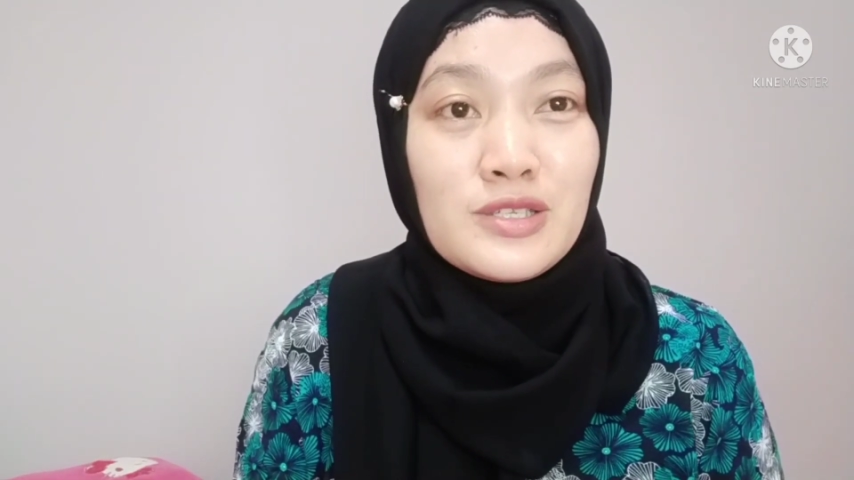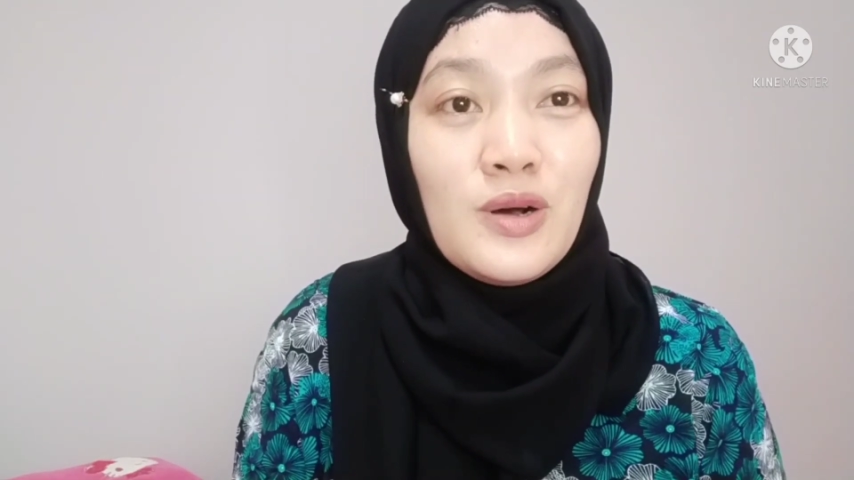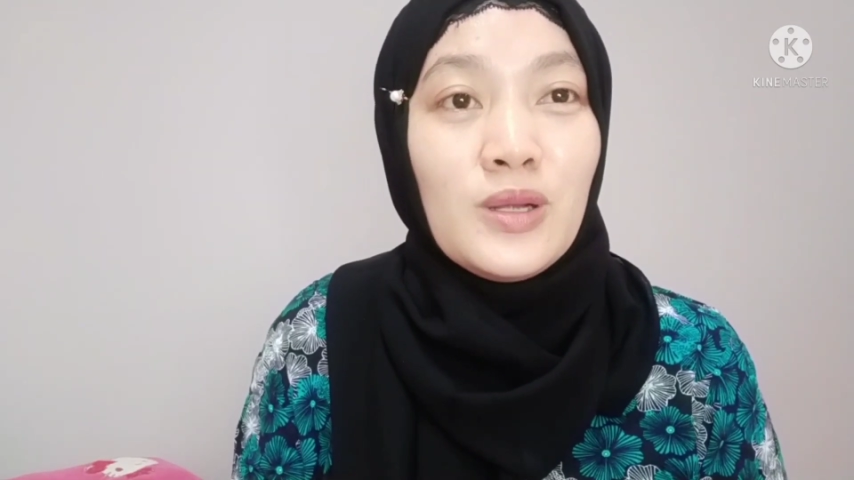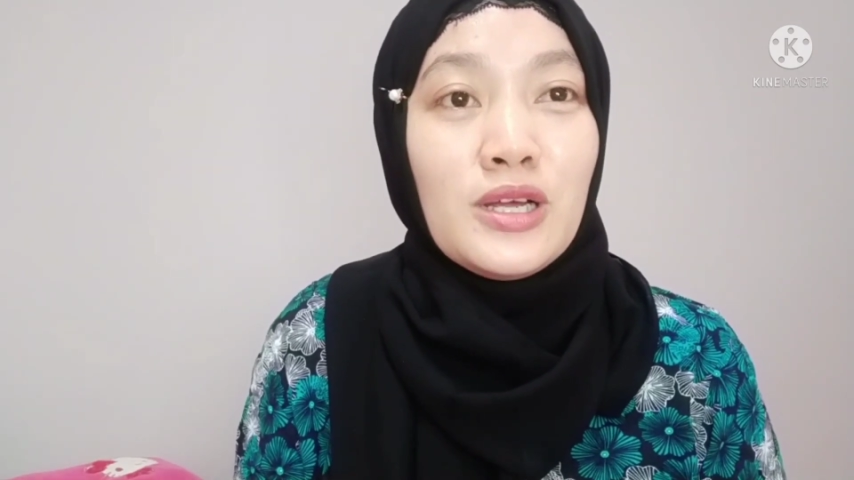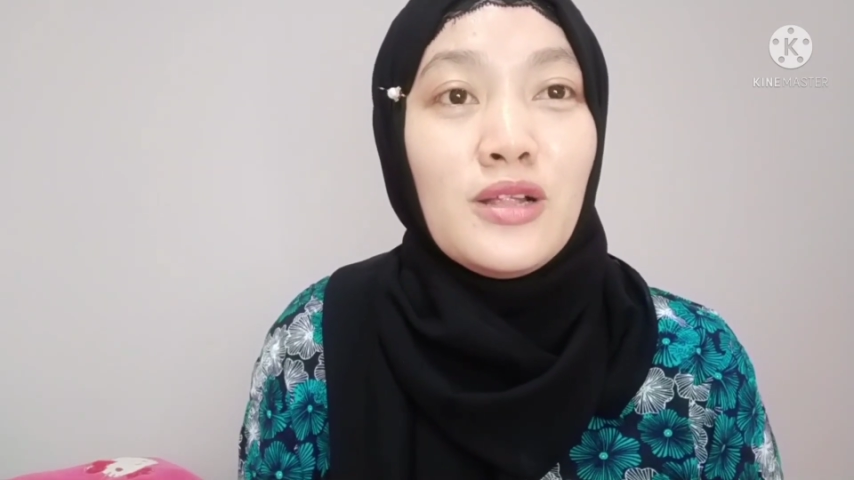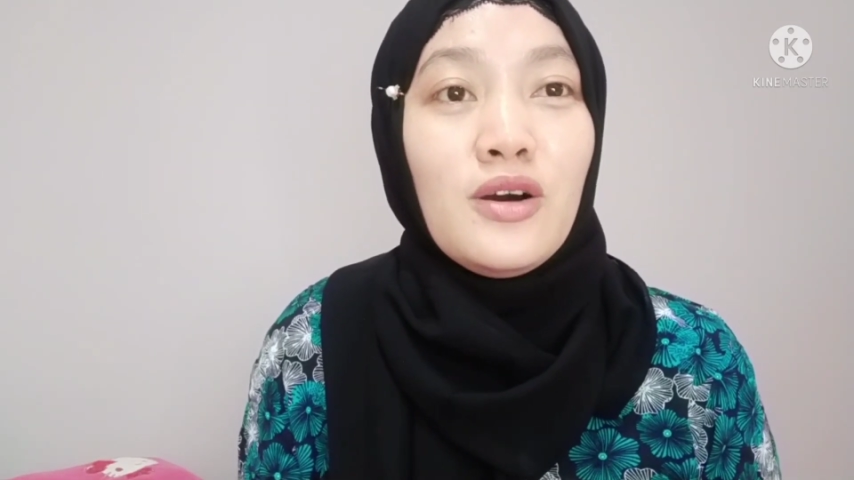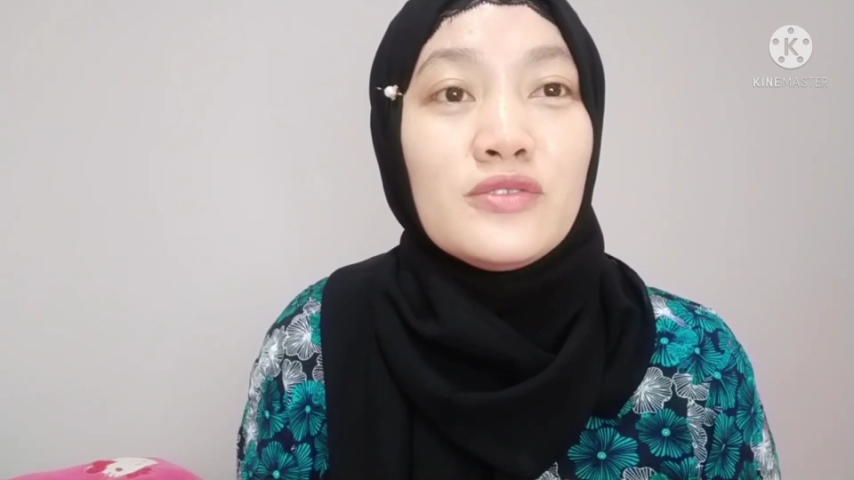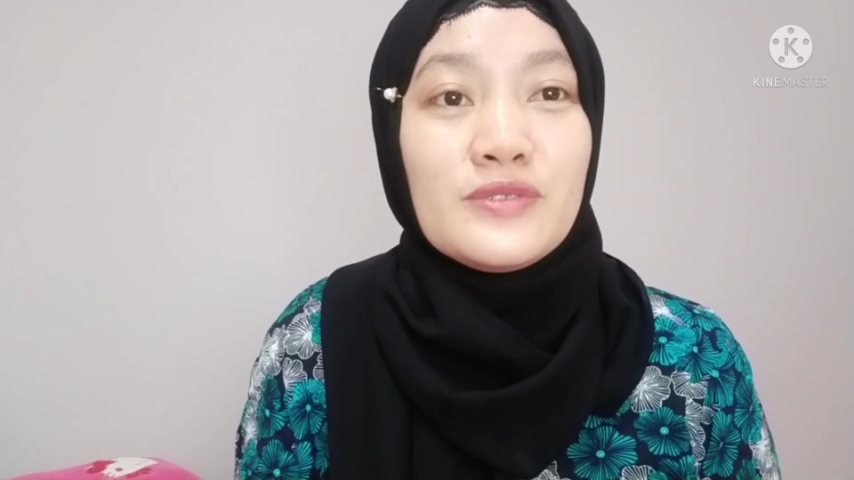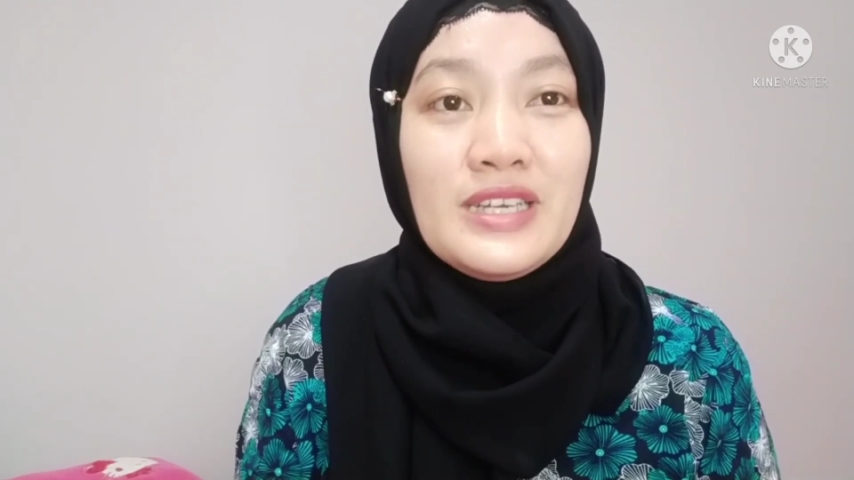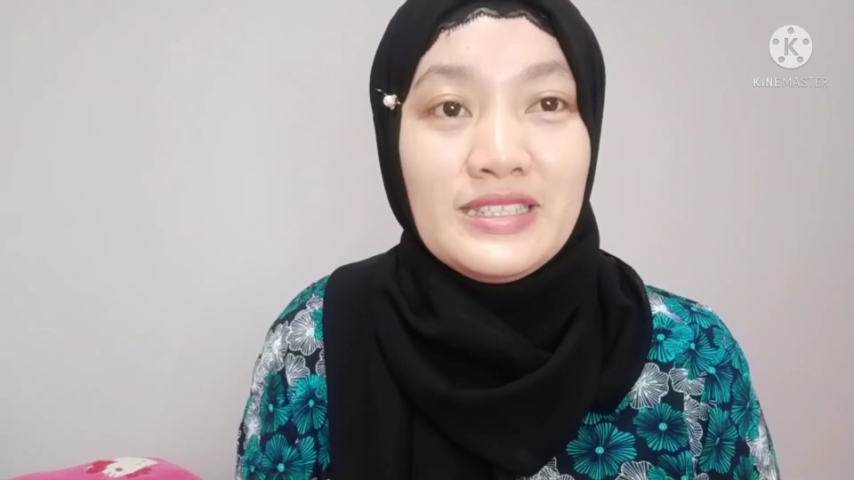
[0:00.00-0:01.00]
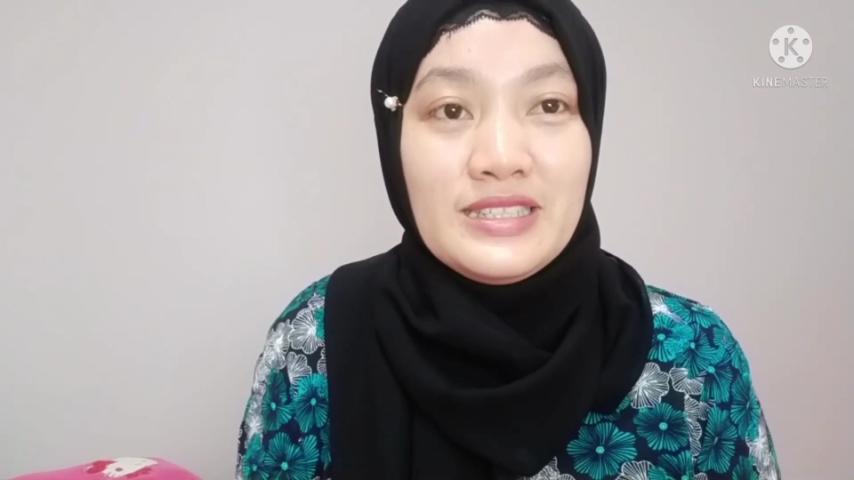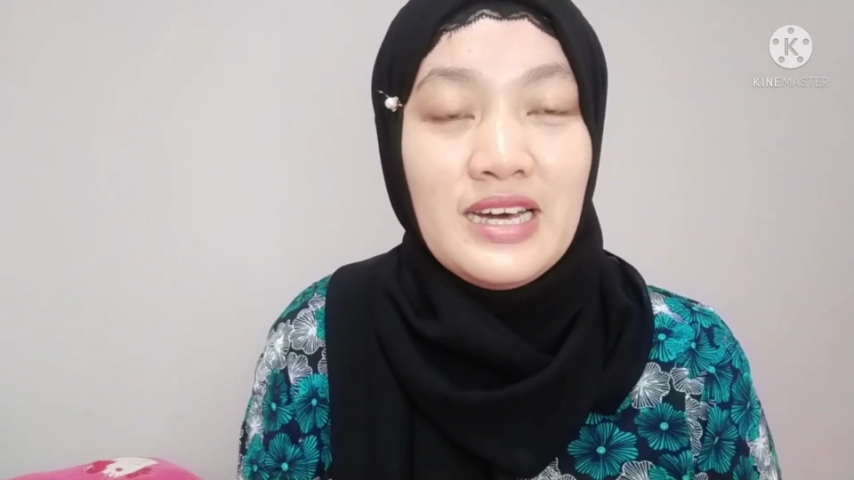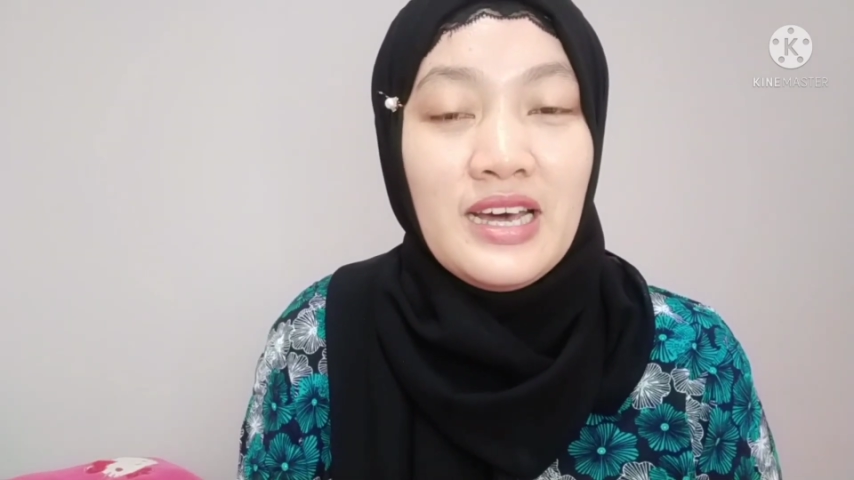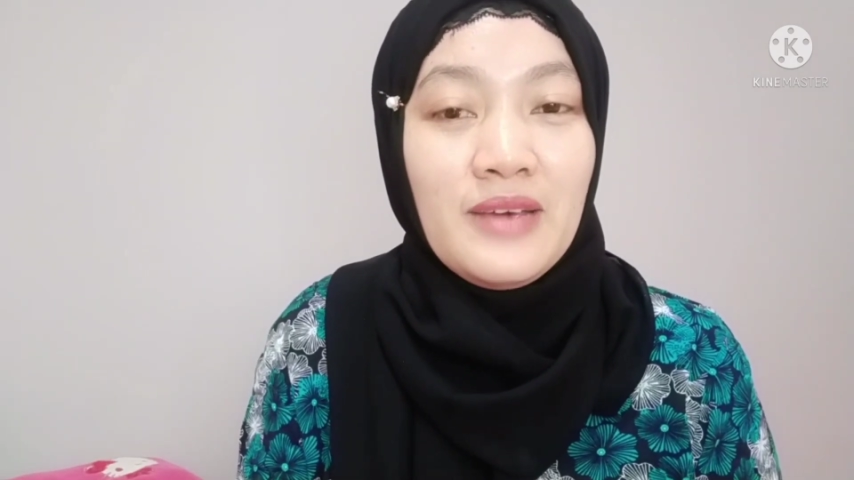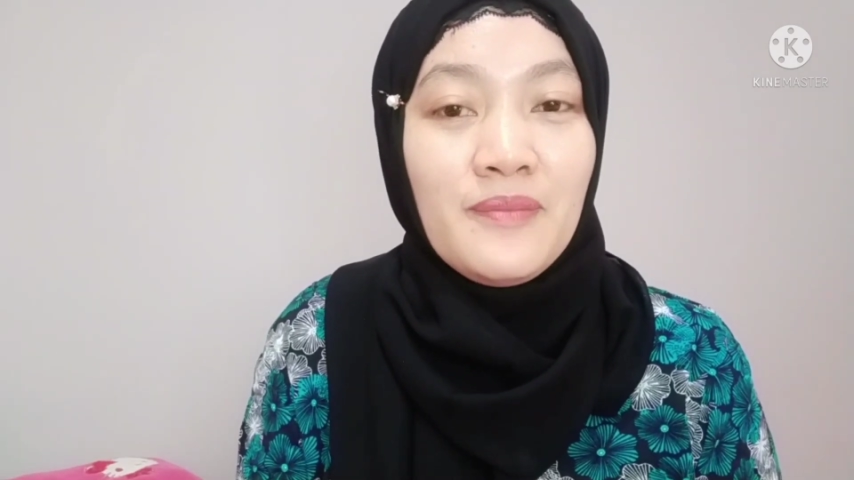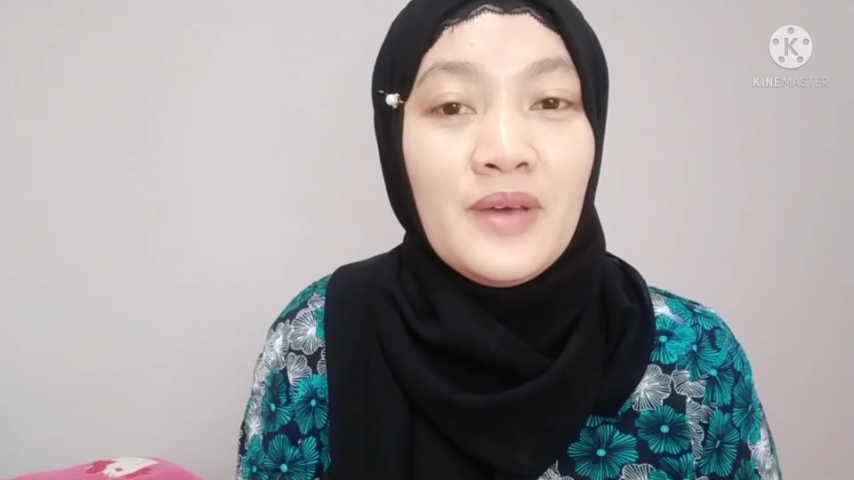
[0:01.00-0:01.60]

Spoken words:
scholar of that time.